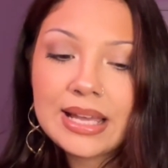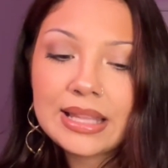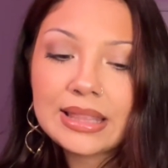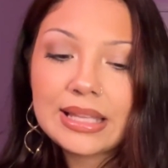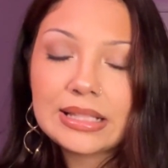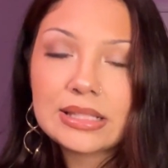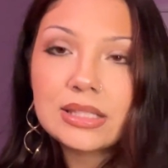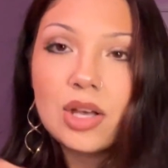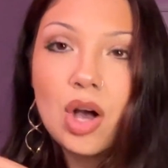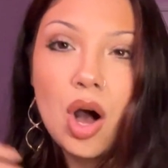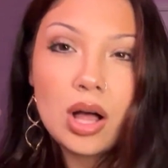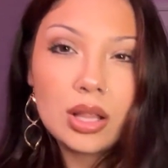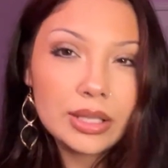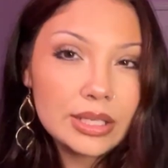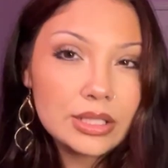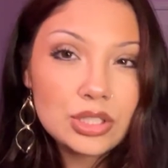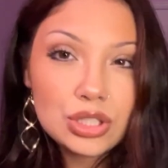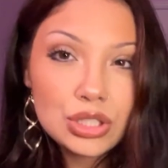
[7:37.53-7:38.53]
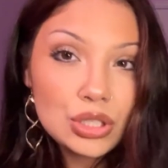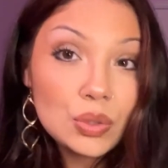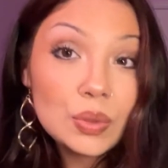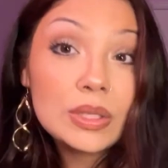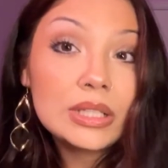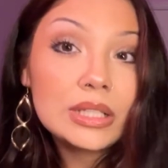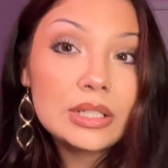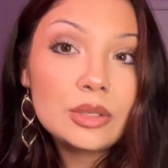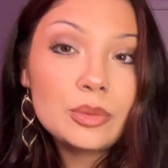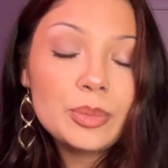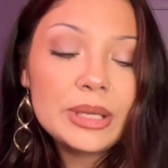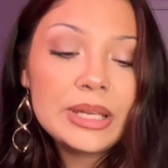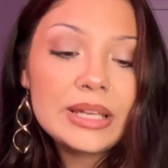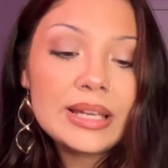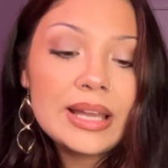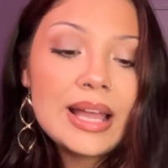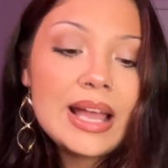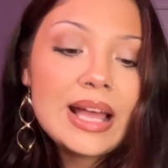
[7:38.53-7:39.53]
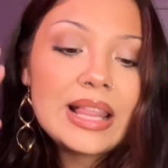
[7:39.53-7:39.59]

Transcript: that's calling to you a little bit,